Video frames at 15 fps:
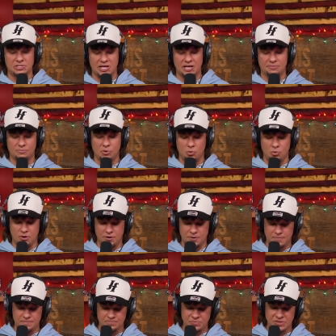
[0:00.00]
and more.
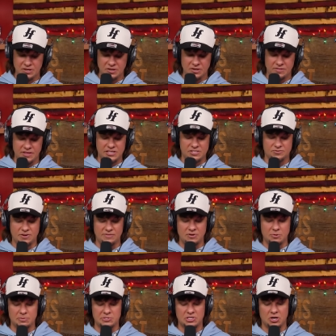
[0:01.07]
That's
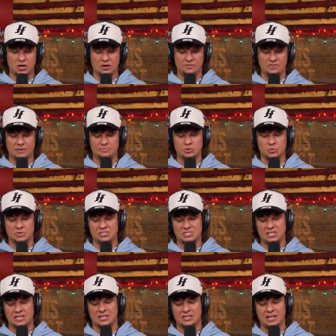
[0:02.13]
50% off up to a
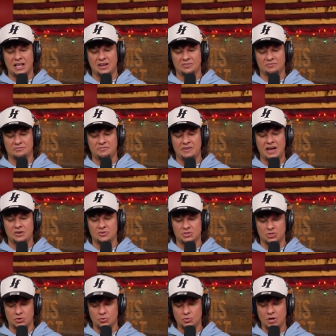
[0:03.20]
$10
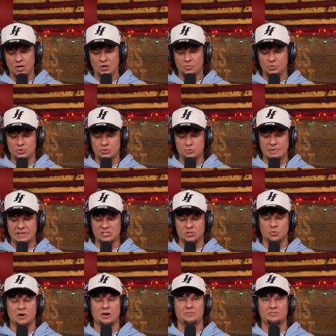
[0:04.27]
value when you spend
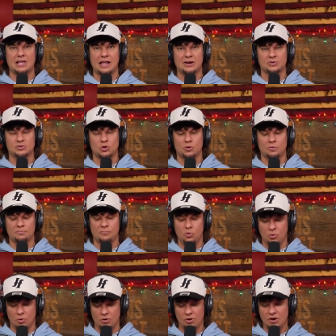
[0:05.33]
$12 or
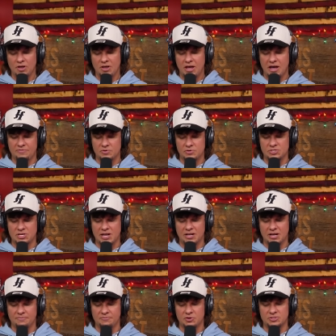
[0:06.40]
more after signing
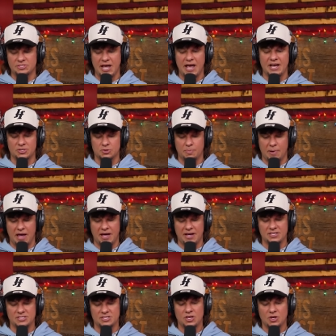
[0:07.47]
up for Dash
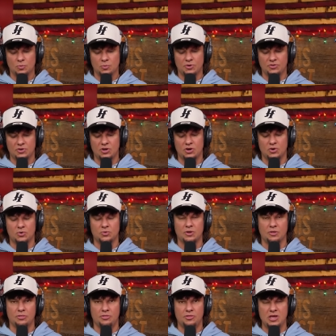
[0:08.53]
Pass with code
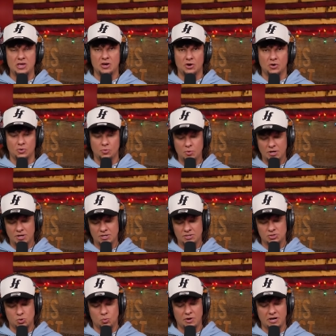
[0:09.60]

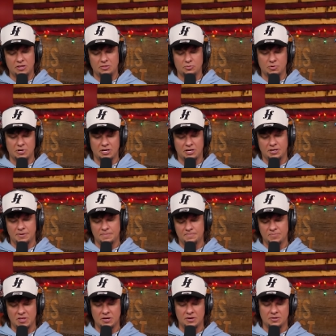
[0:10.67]
THEO23.
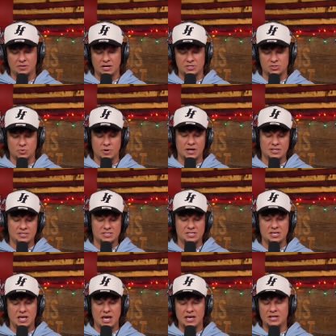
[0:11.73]
That's right,
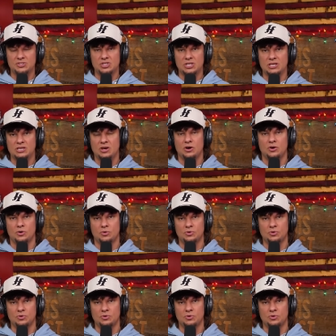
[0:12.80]
T H E O,